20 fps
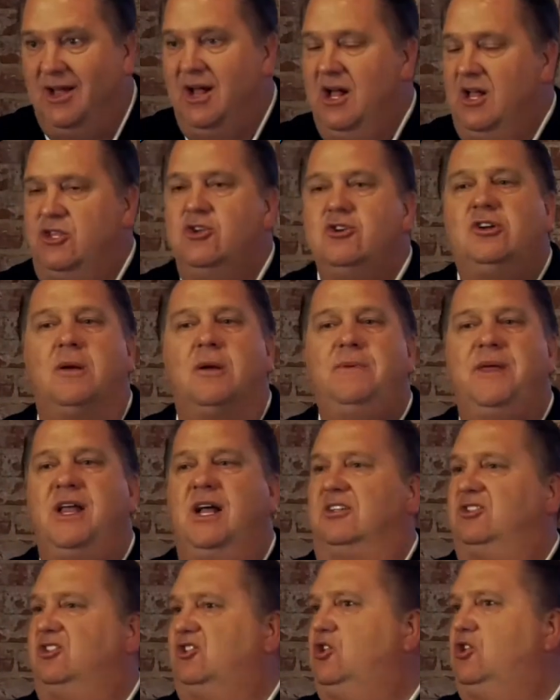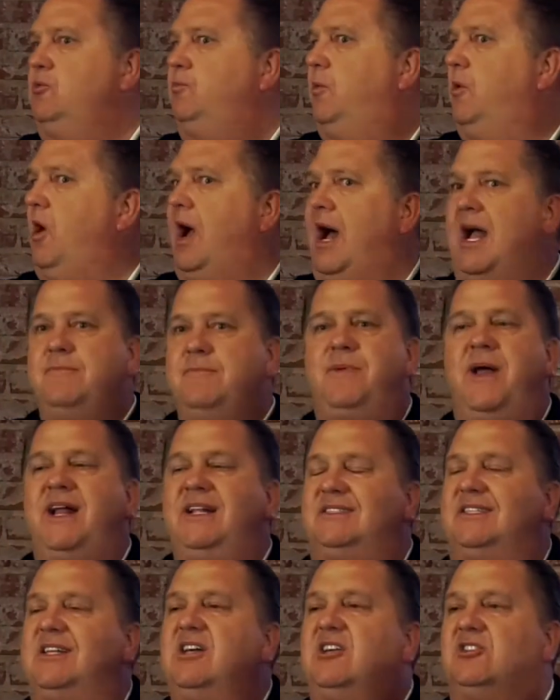You could be a super high paid
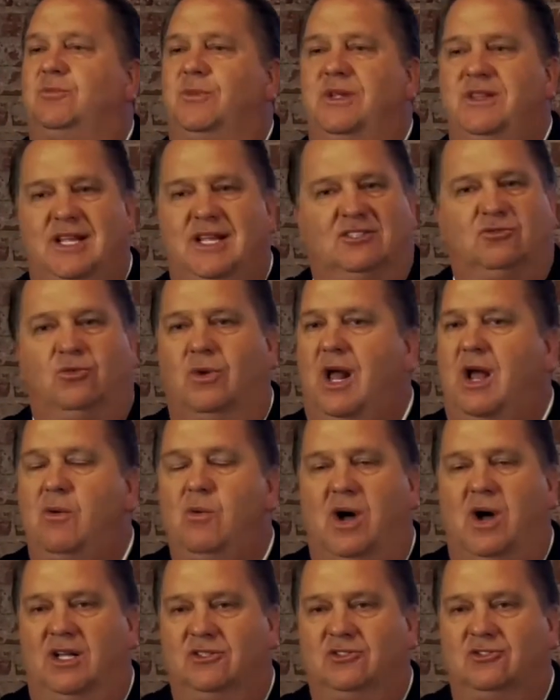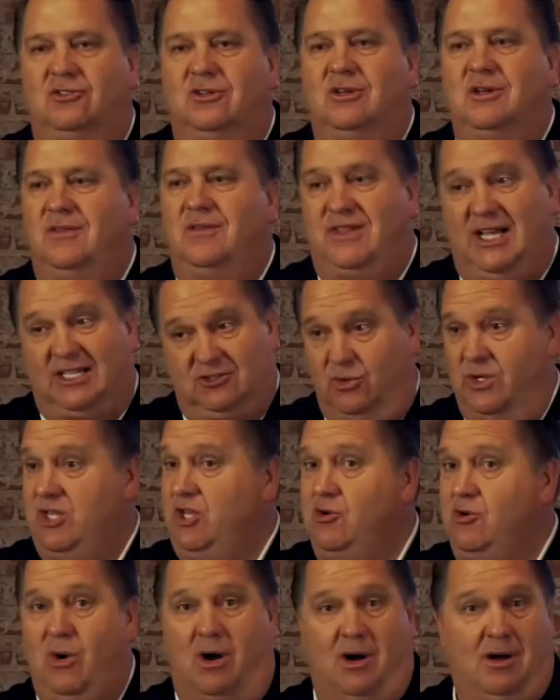salesman. That's what I was. That's what
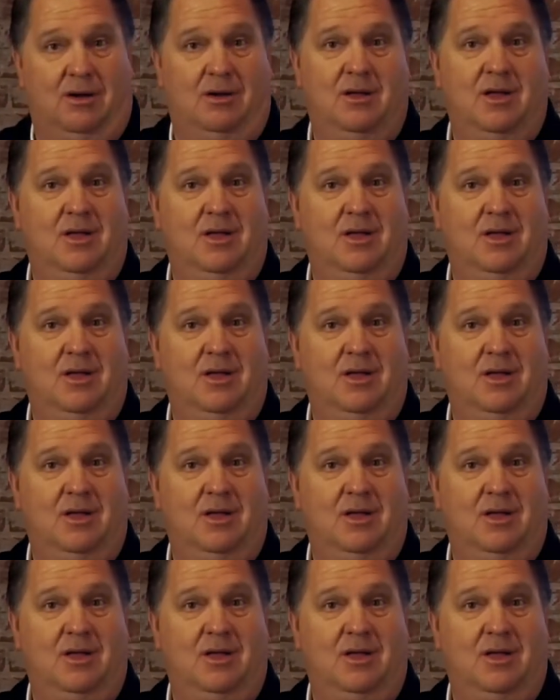you are.